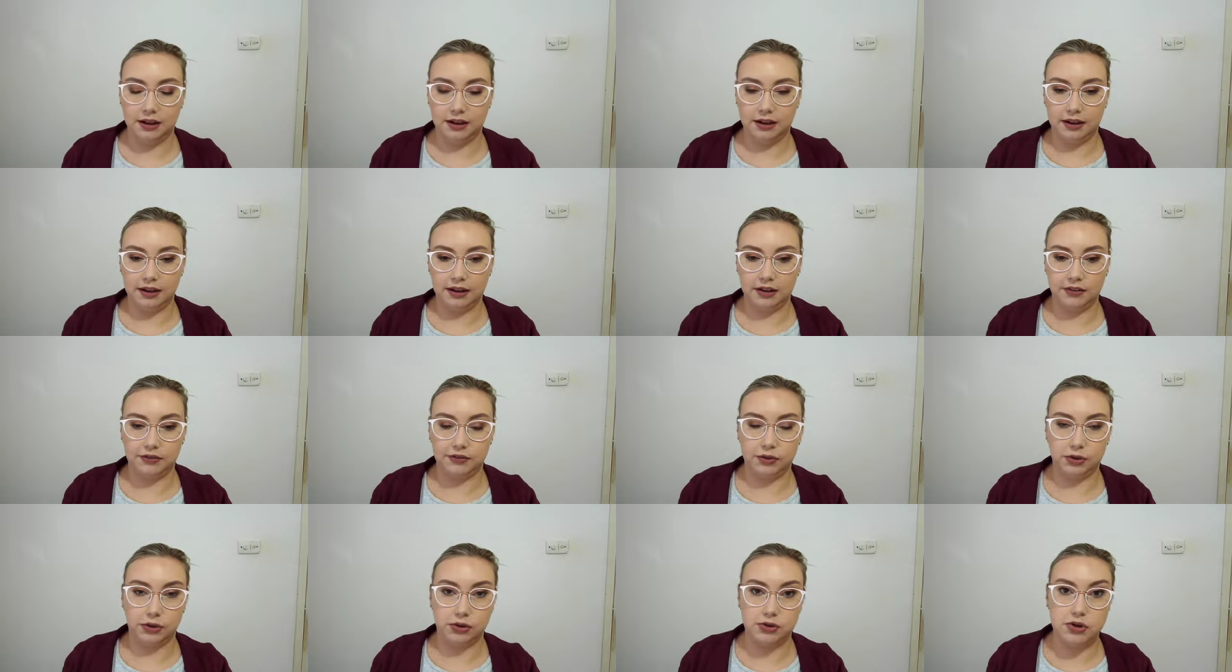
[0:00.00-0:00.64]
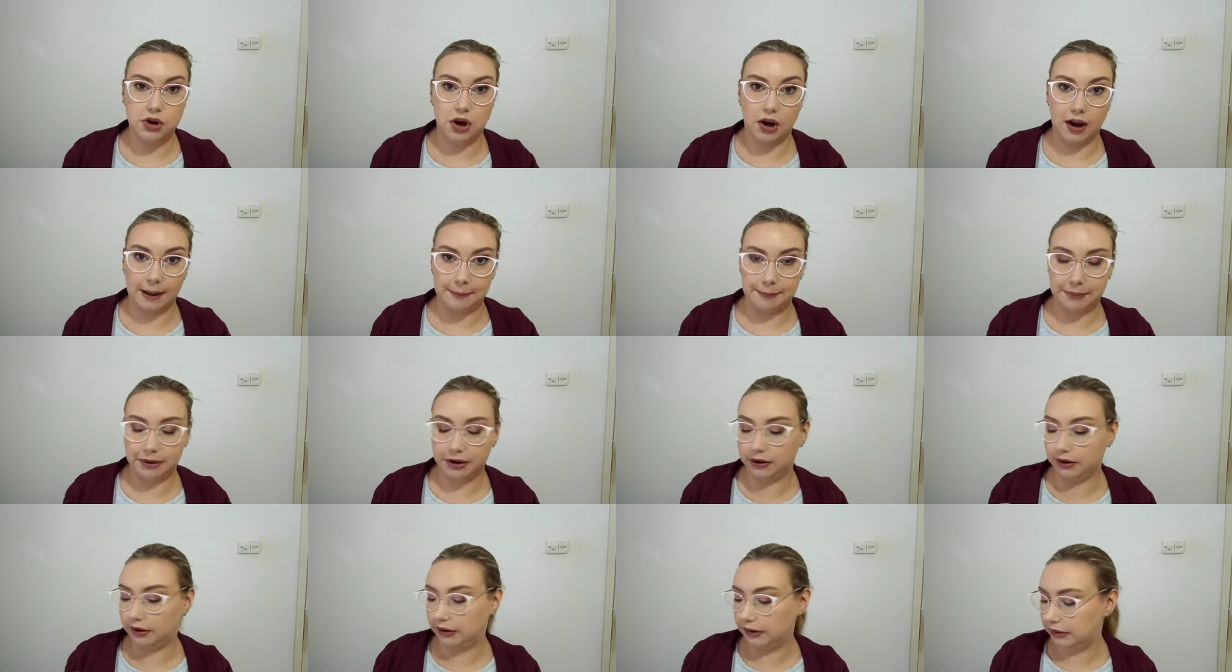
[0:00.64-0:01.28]
if you tap
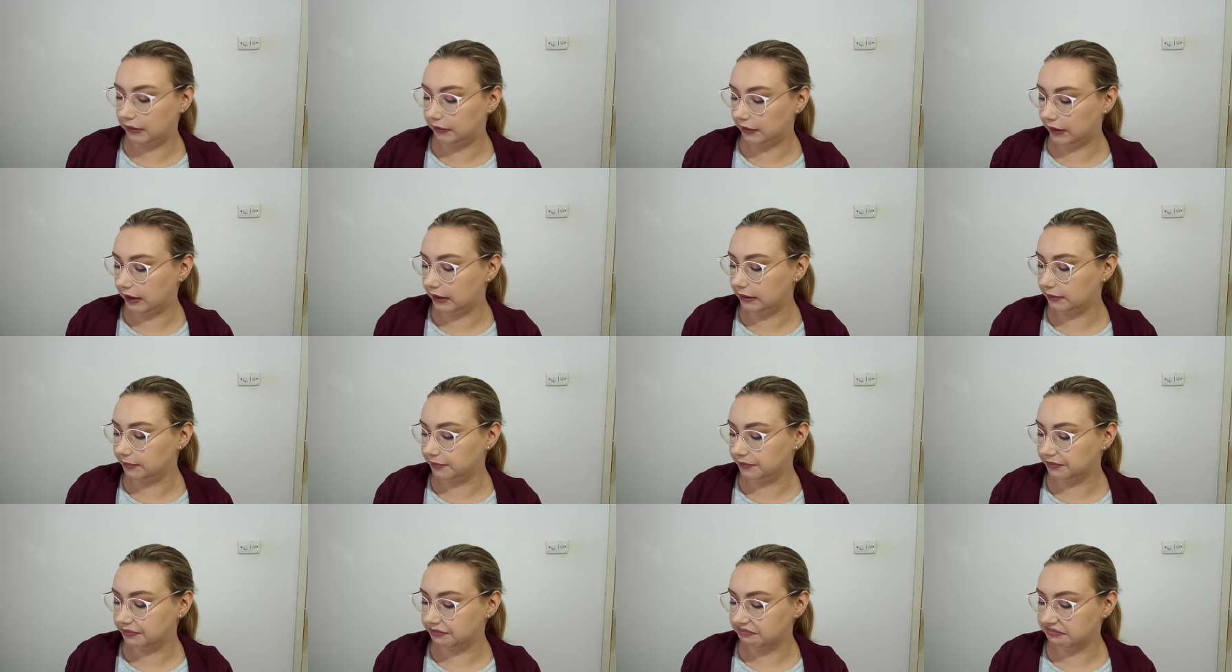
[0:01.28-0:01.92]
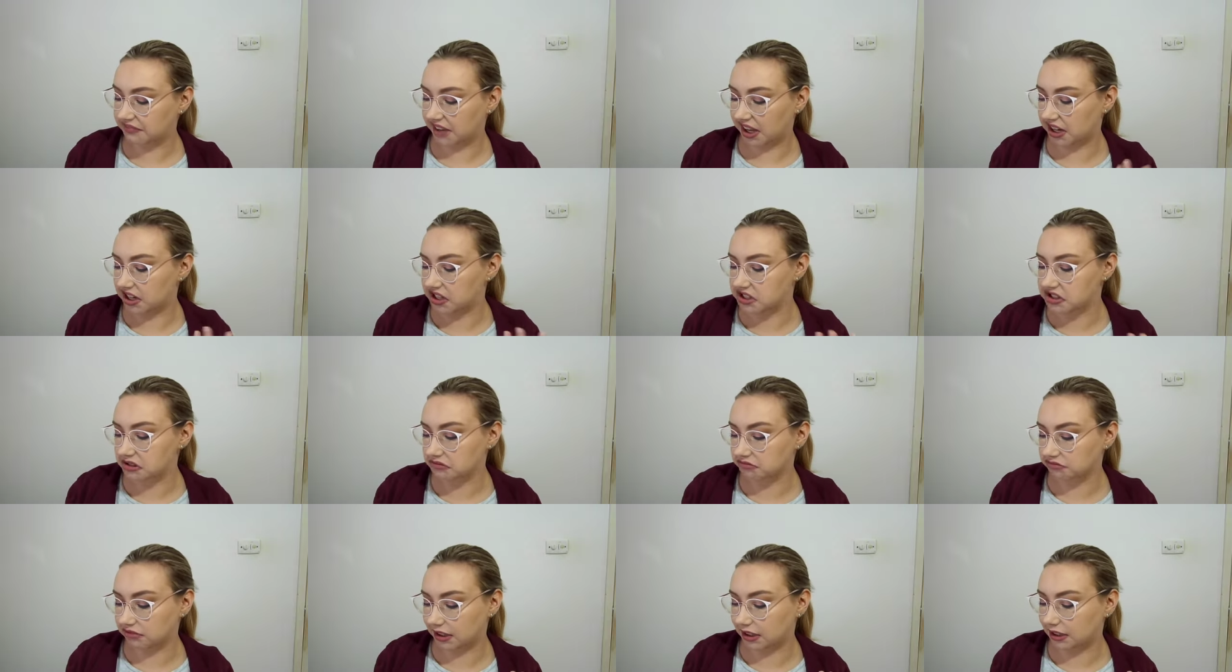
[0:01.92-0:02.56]
it over. And it's
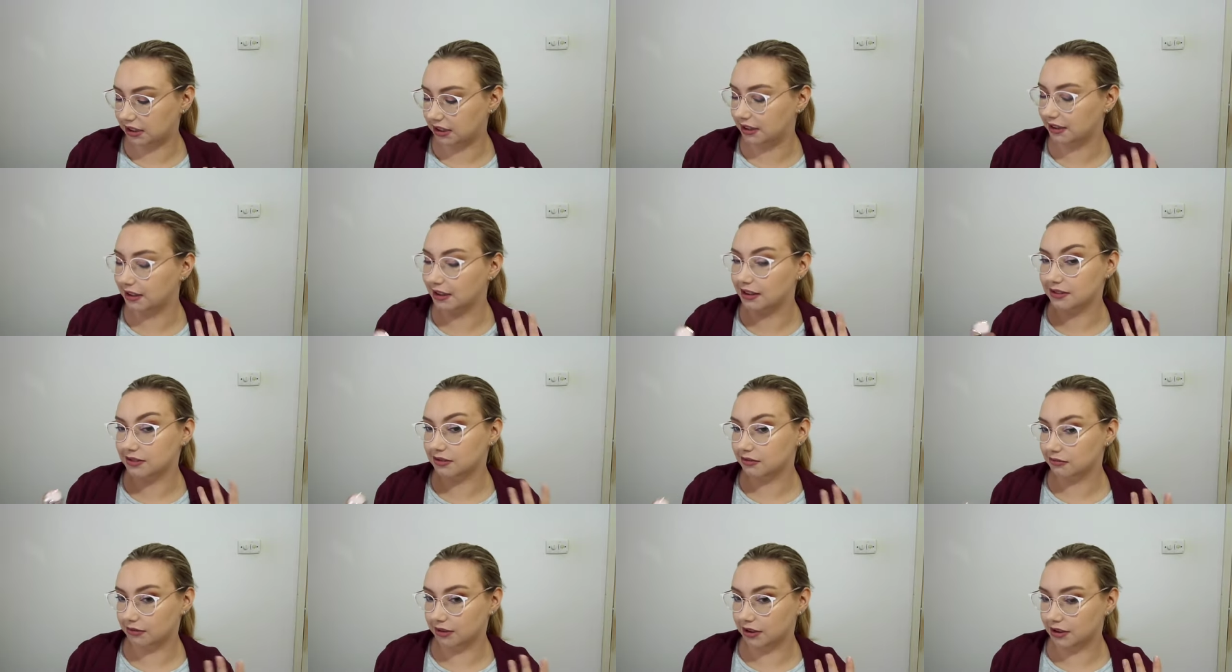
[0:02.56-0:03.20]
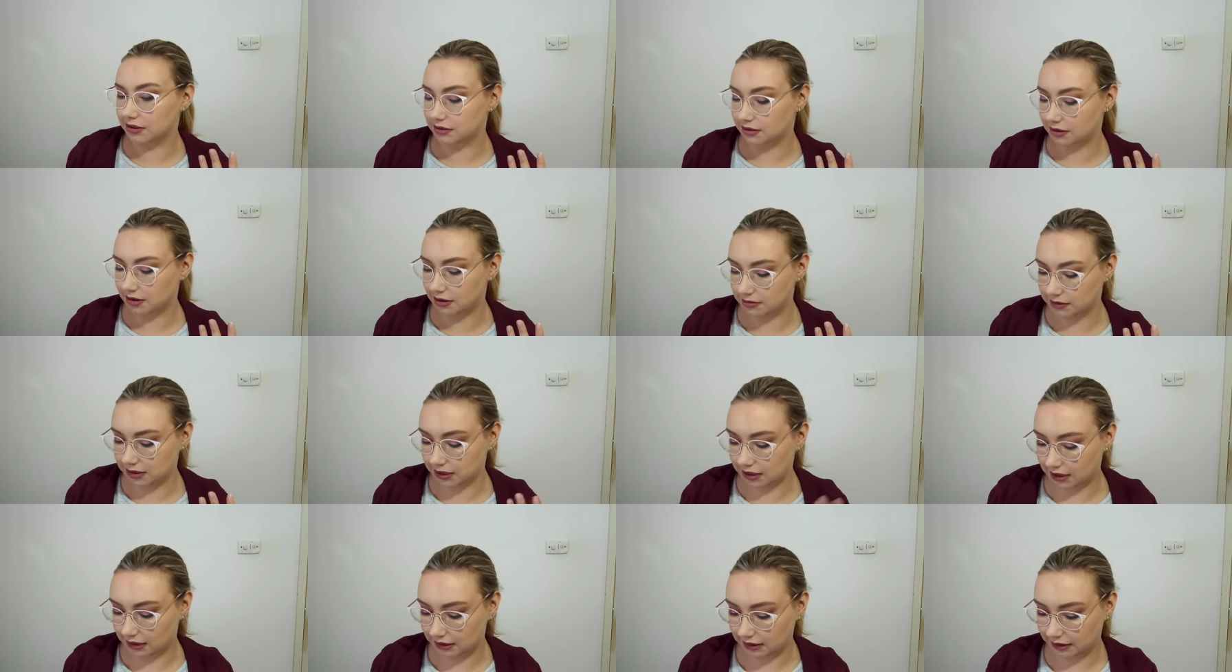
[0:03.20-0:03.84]
a really nice rose goldy
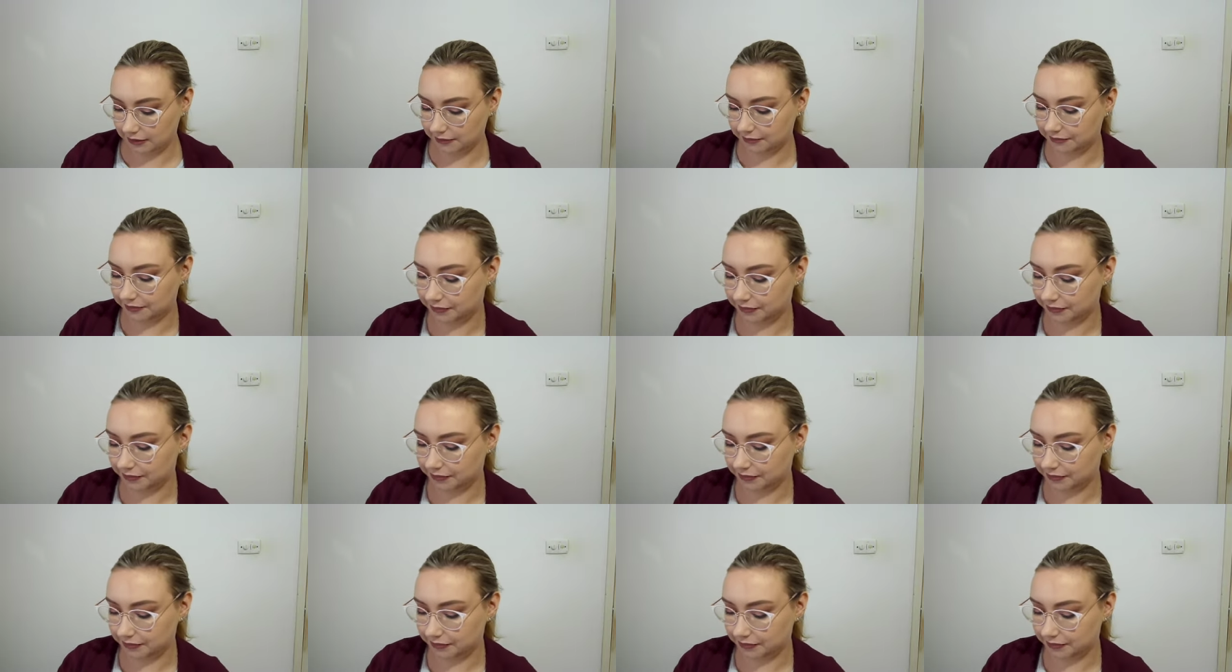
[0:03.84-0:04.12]
color.